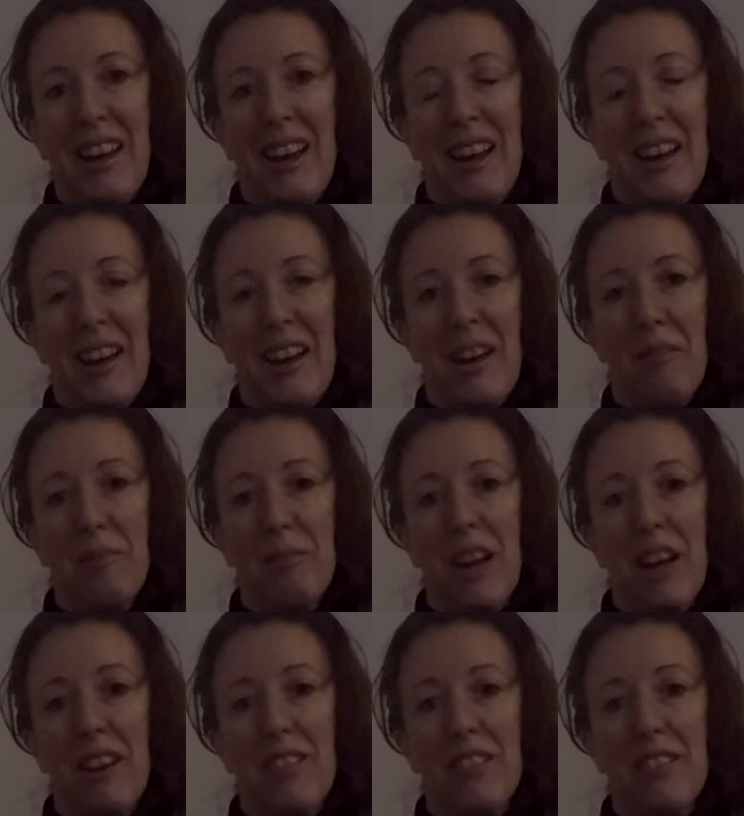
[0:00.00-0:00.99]

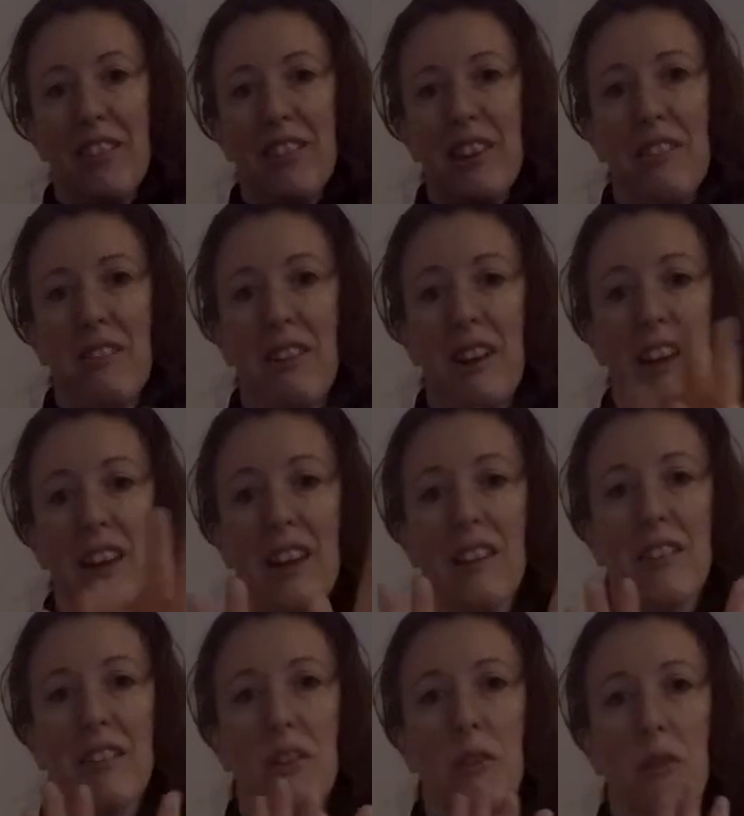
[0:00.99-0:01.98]
and just generally
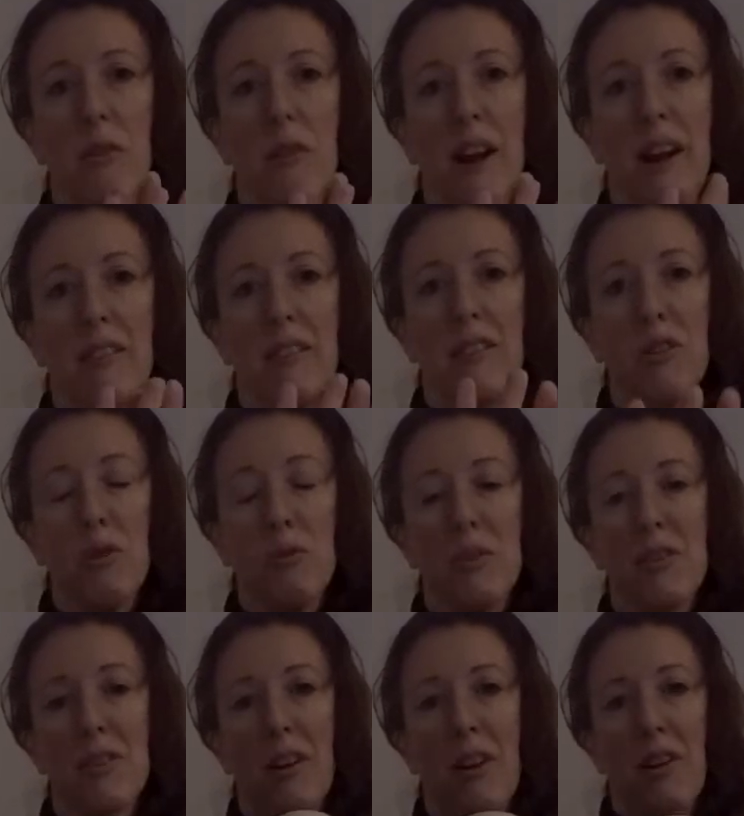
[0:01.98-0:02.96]
is an all-round
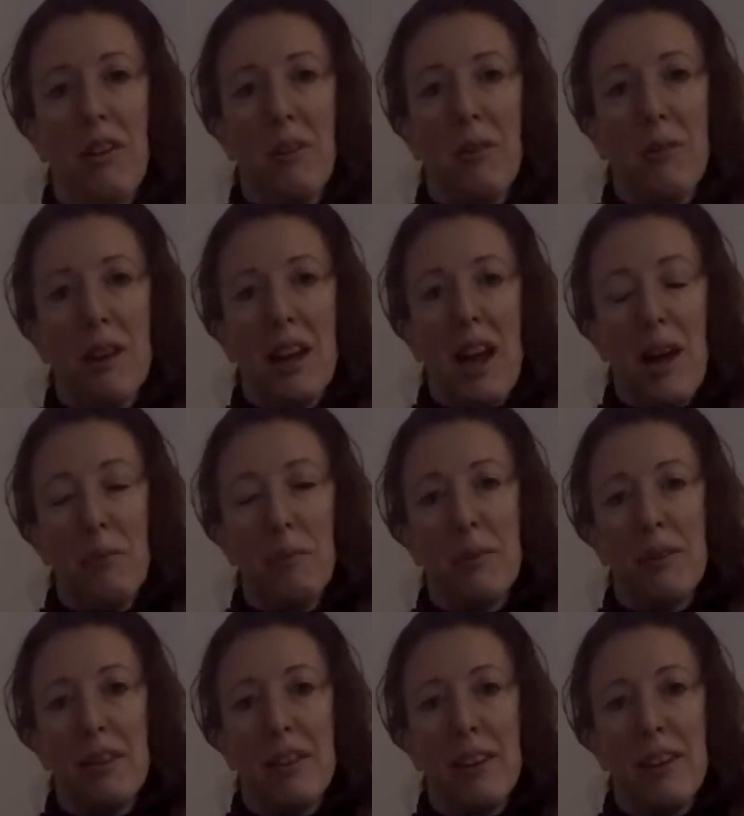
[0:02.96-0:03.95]
superstar that we
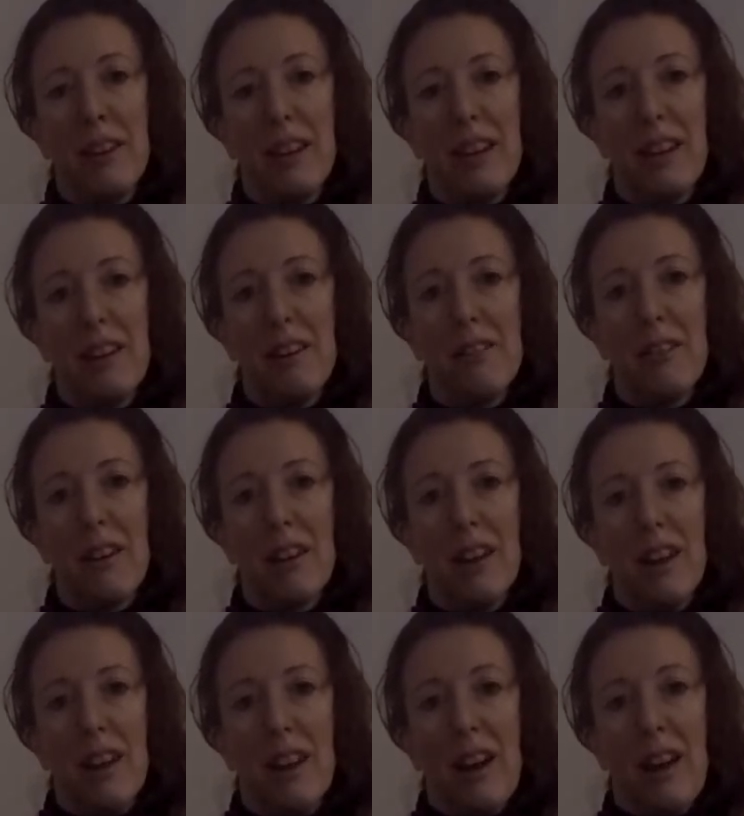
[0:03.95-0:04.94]
absolutely love.
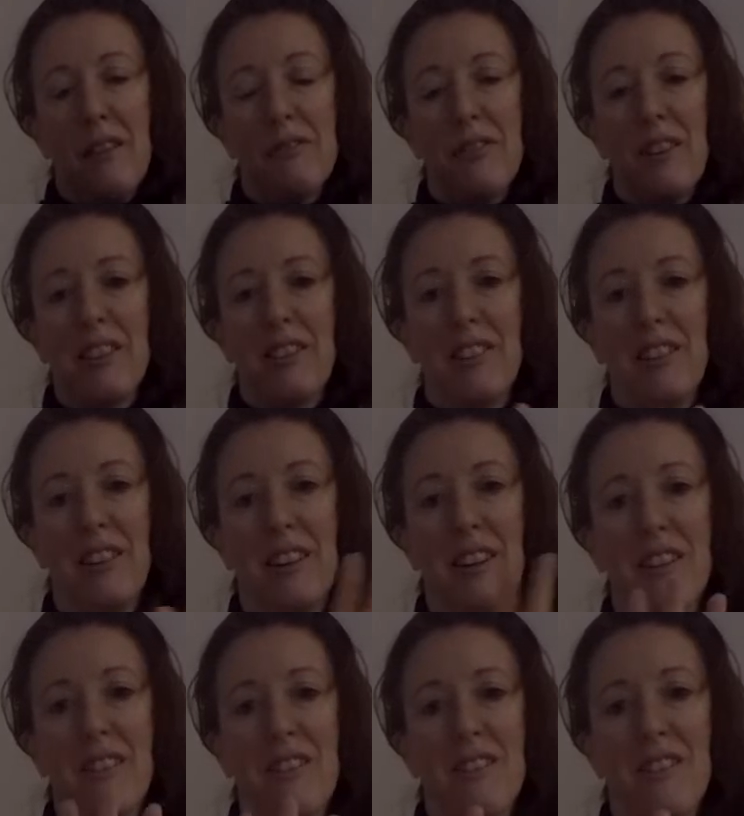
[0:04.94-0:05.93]
A fashion
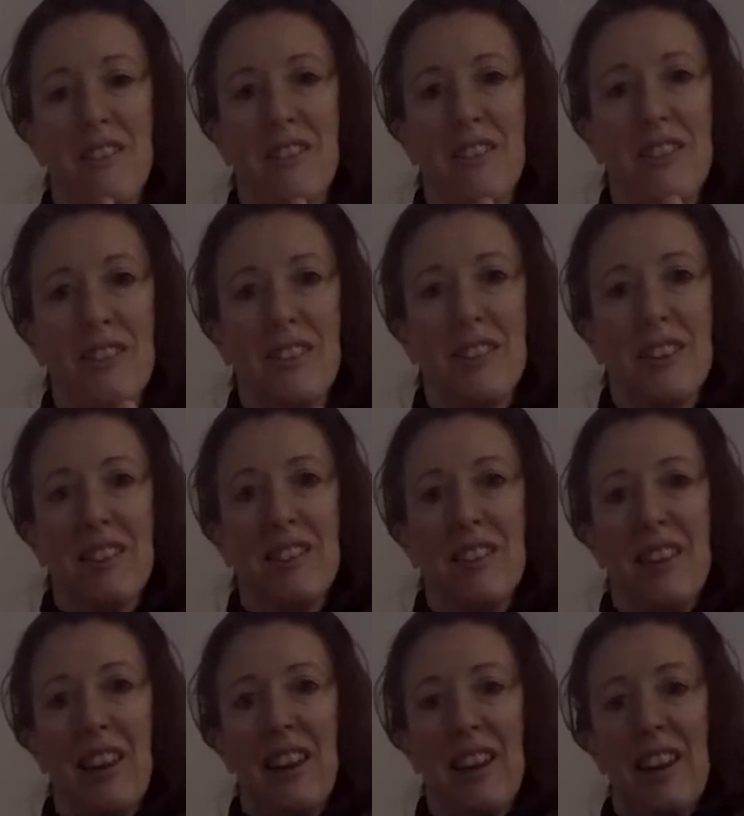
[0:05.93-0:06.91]
icon to this
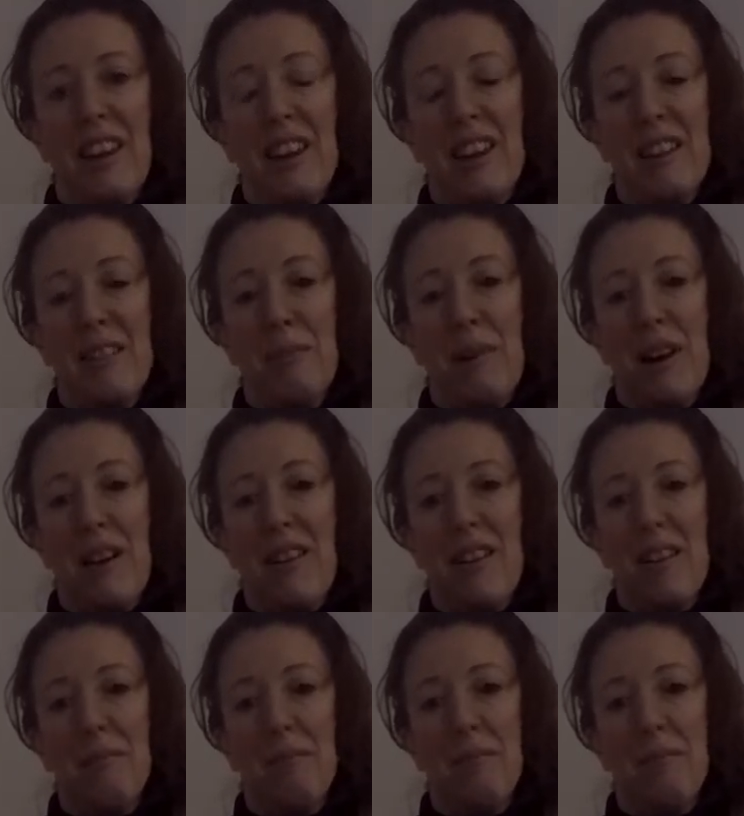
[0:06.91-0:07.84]
day is Marilyn.